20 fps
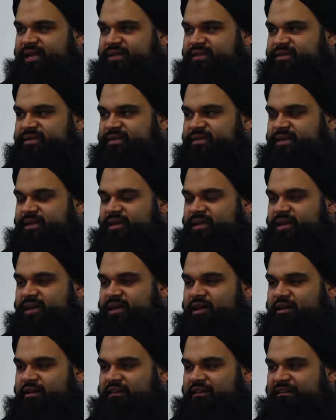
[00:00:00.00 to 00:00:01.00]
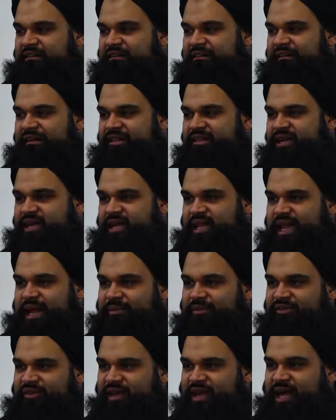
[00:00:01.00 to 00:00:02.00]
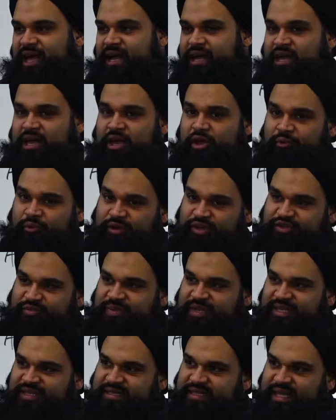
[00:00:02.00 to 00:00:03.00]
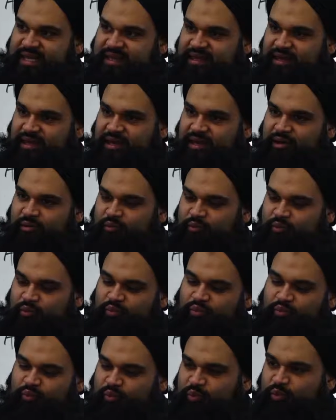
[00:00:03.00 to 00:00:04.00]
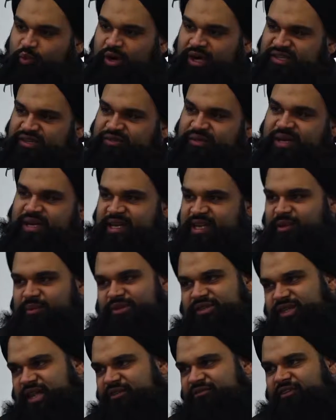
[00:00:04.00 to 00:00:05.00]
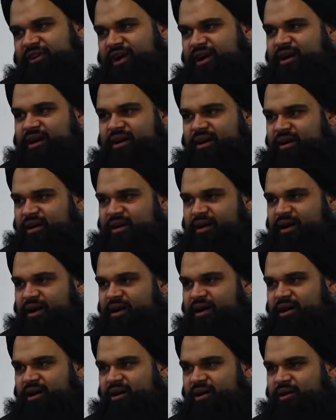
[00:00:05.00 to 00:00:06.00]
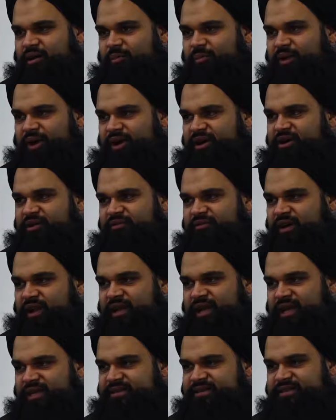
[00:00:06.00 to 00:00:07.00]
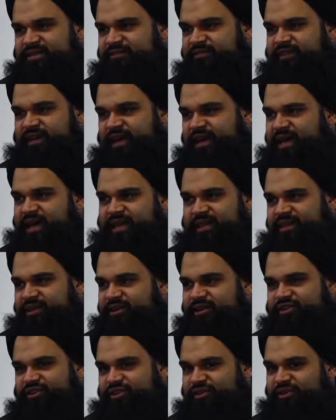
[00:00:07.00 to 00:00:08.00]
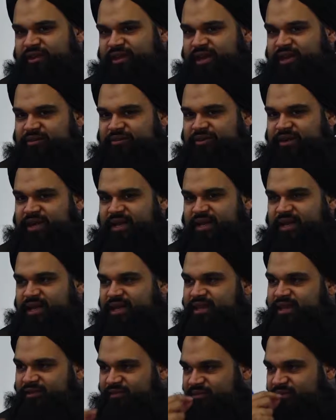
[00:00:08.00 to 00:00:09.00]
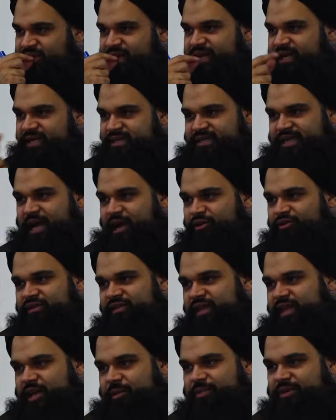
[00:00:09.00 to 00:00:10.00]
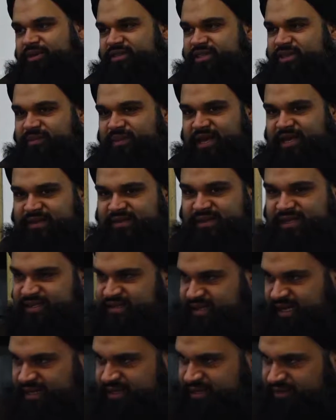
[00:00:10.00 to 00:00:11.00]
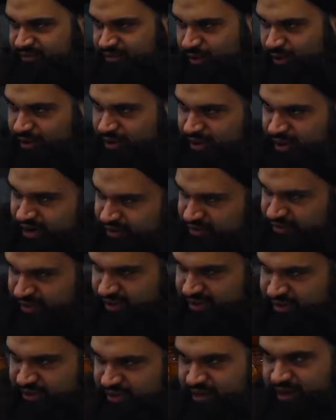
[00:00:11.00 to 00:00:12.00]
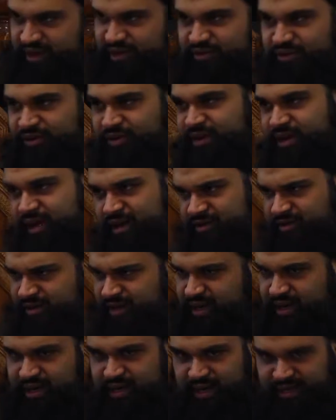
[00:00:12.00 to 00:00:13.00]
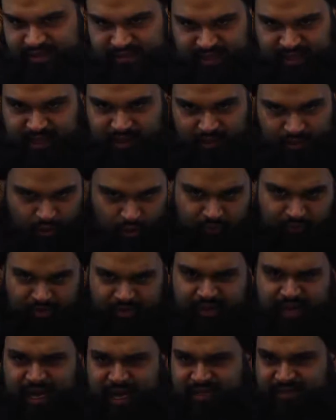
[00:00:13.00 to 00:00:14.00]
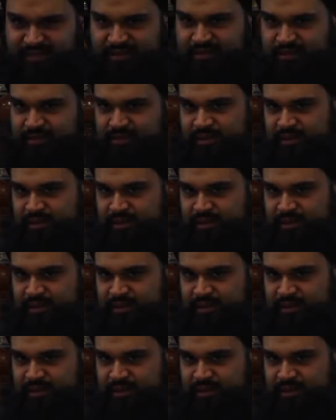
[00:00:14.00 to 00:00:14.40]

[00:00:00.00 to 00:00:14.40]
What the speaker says: is the Kalam of Allah, which means that the words written in the Mus'haf are part of Allah's sifa, and they're eternal and uncreated. And the sounds that a person makes inside their throat are also eternal and uncreated. That's like an overreaction.